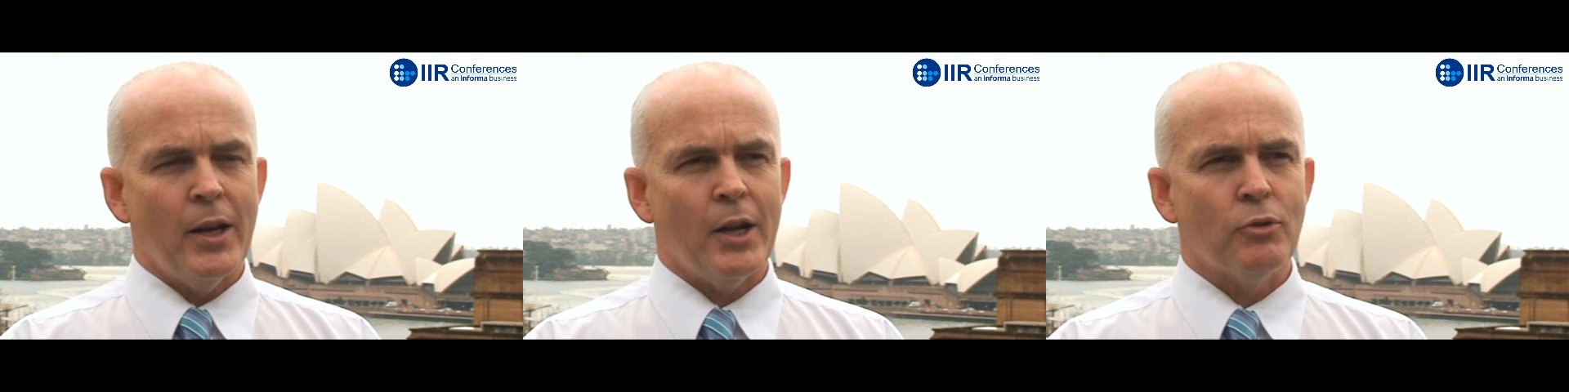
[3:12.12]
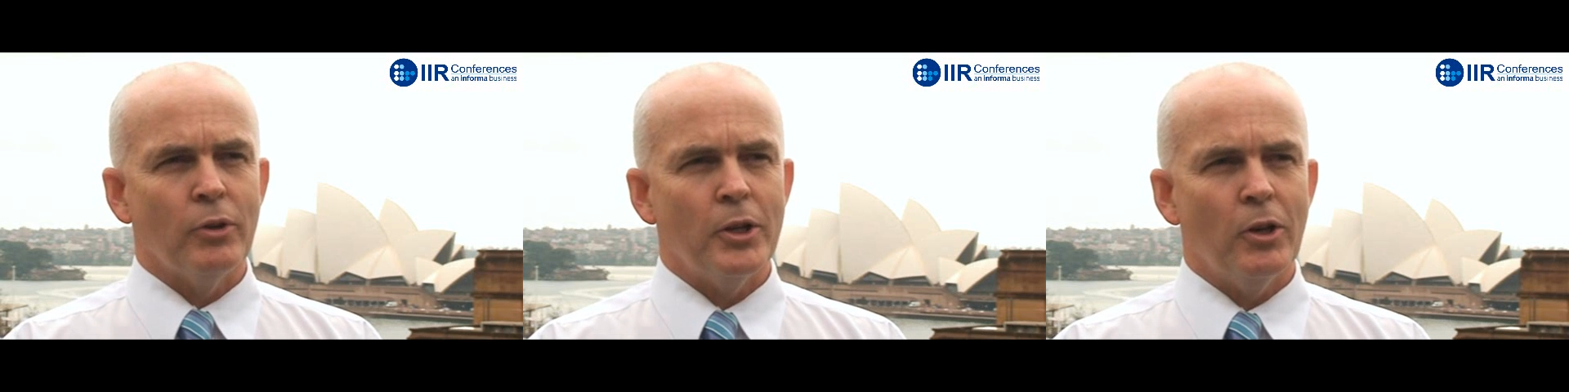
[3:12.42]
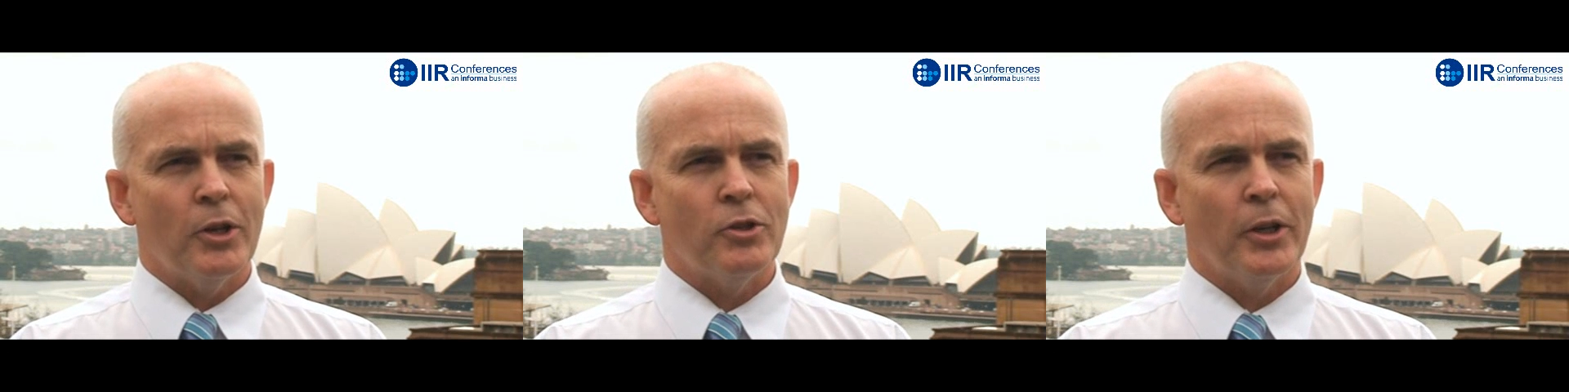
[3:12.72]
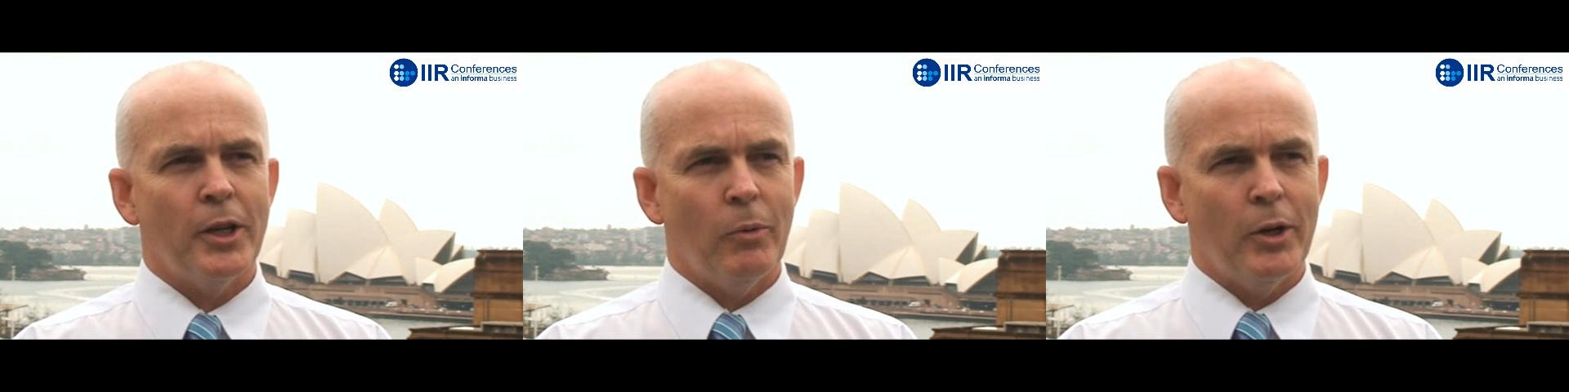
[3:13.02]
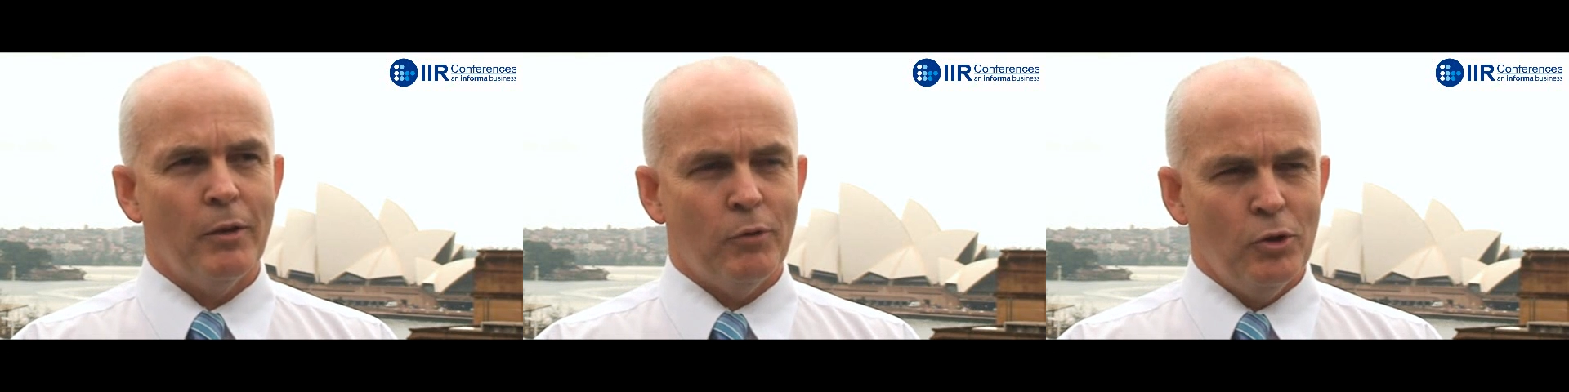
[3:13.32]
Naturally, Nigel, I don't
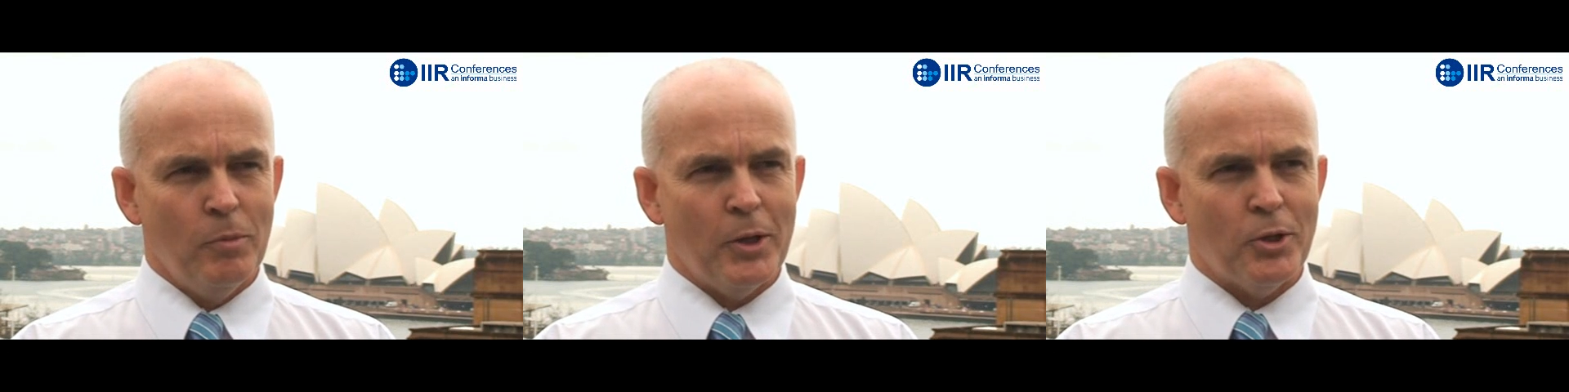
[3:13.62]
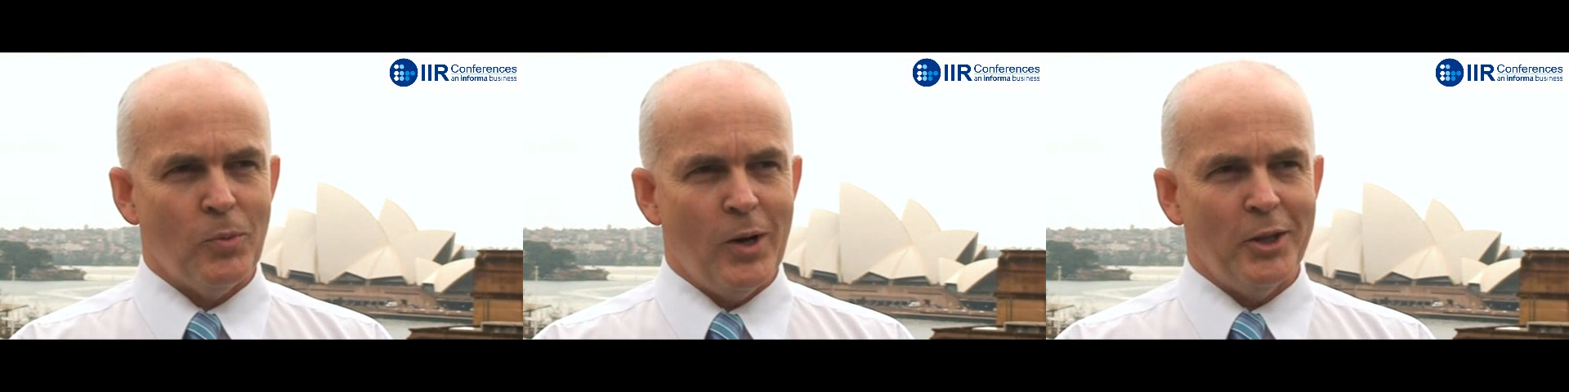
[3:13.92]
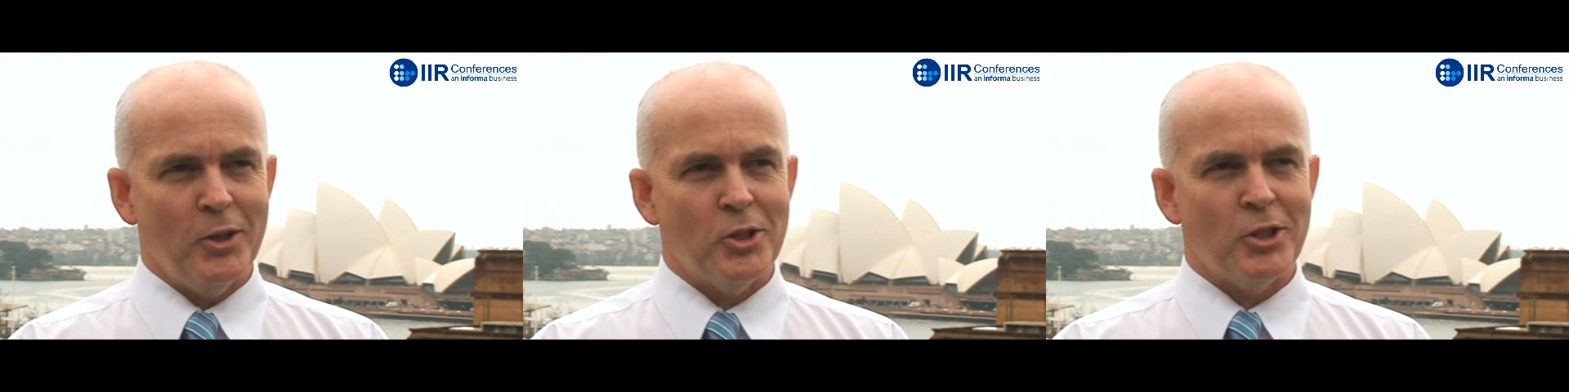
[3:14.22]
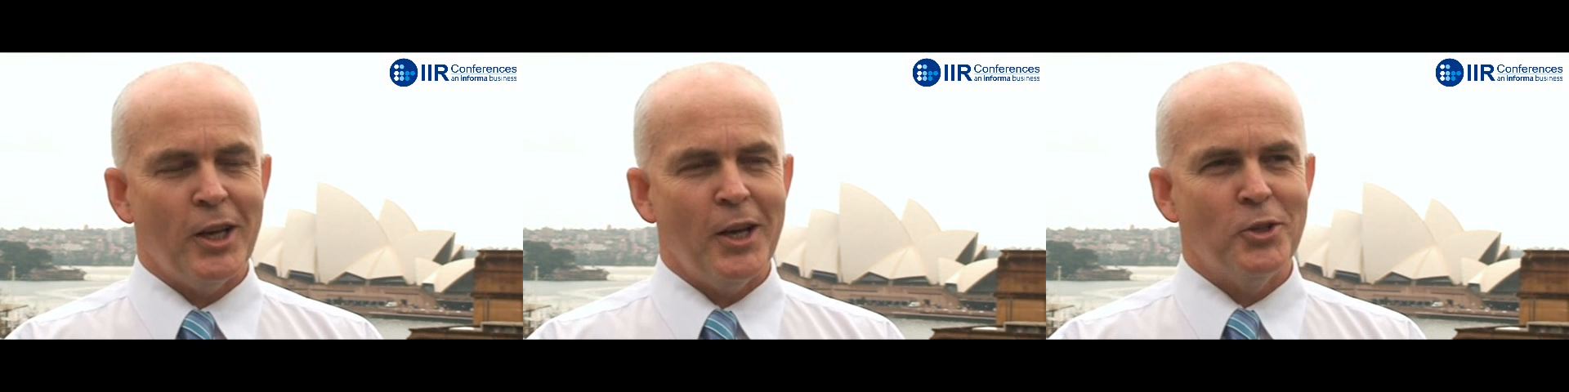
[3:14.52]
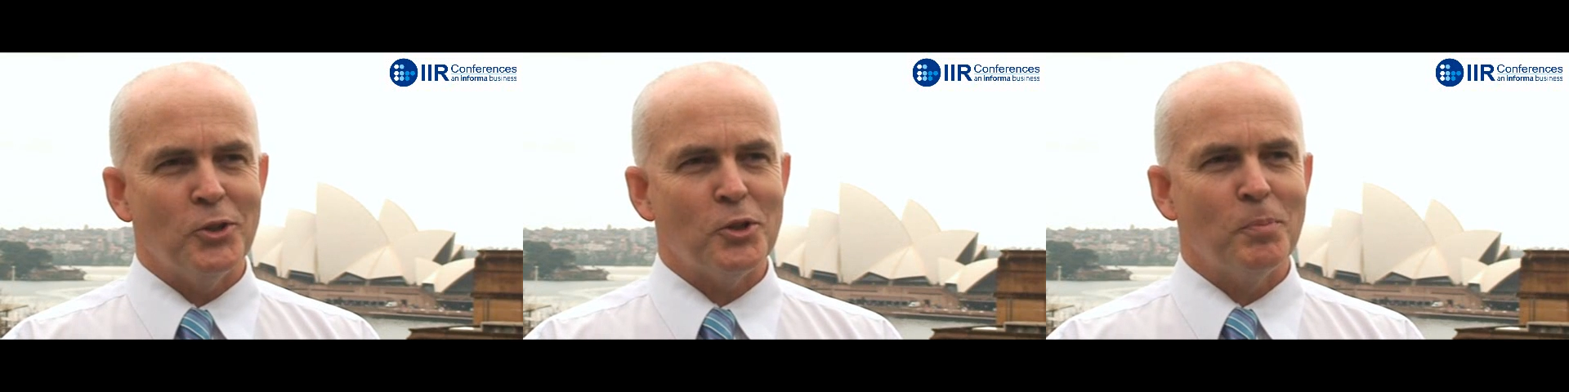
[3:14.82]
want to give too much away at this
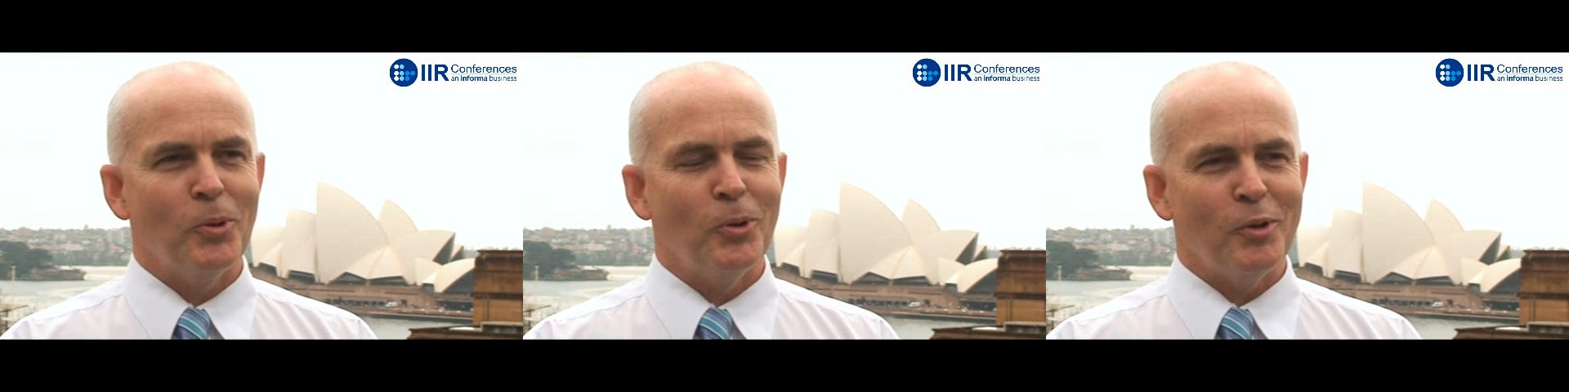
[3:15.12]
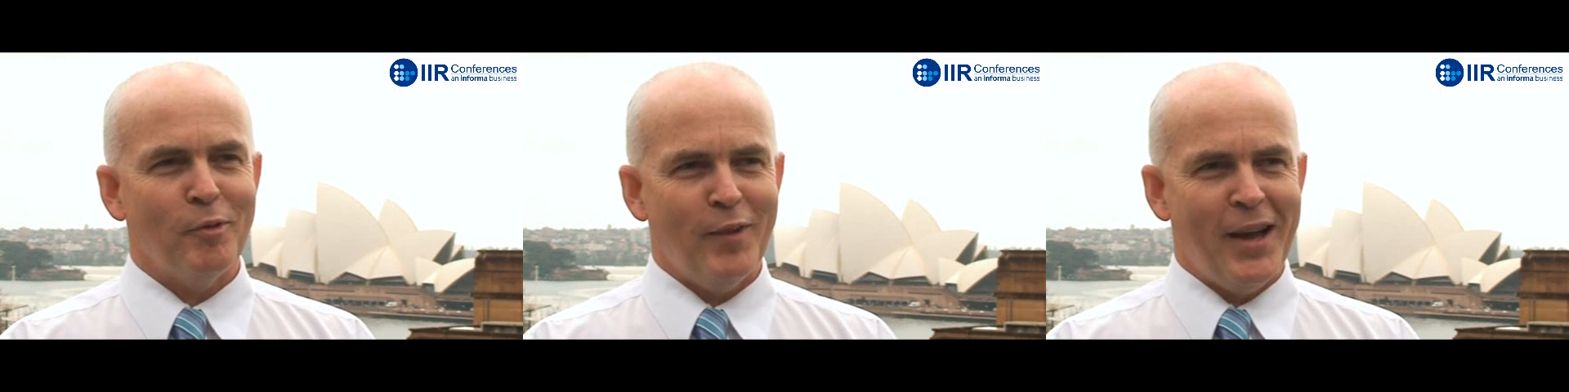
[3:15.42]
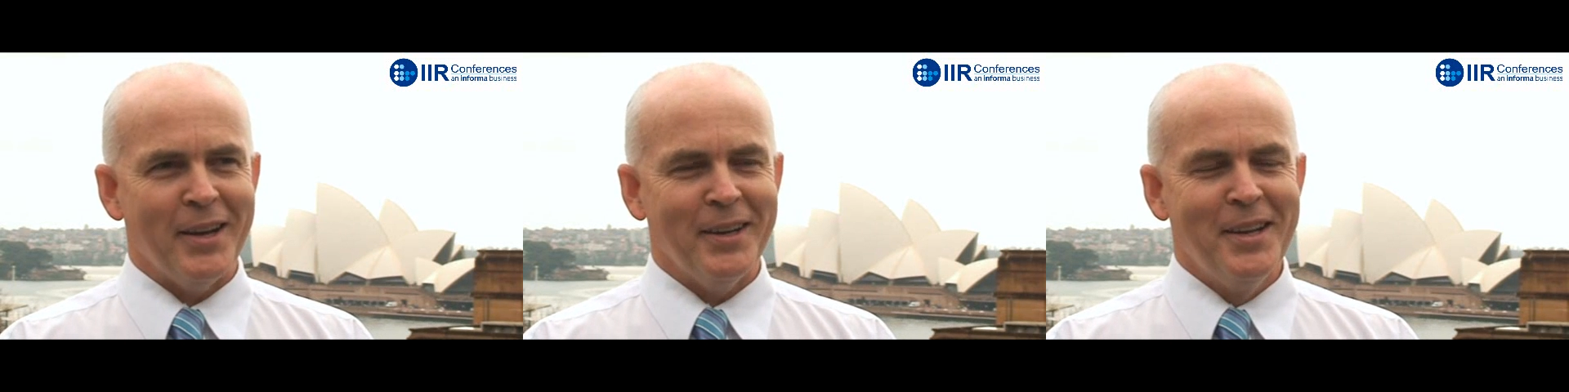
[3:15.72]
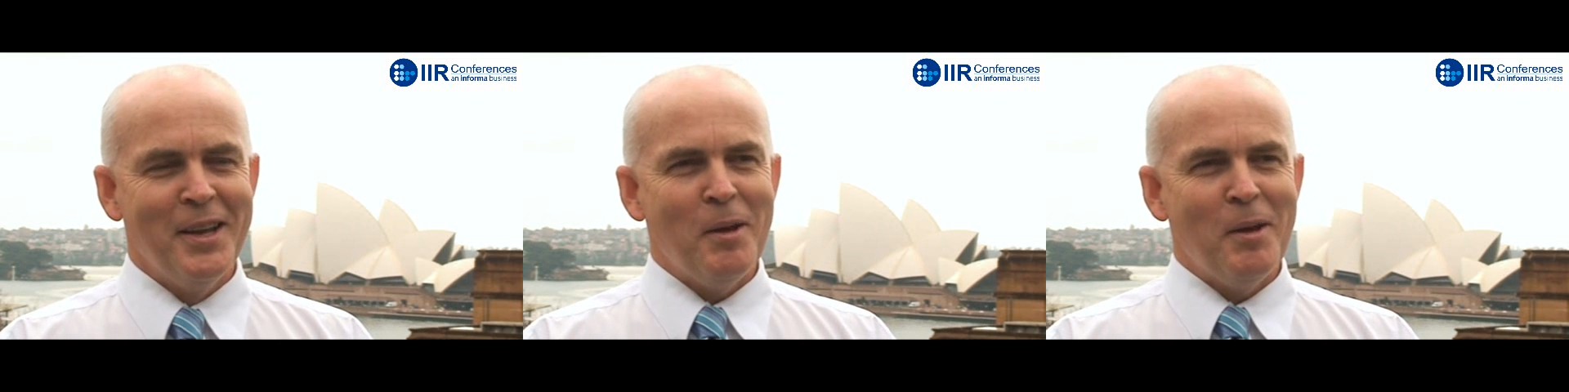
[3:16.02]
stage and spoil the fun,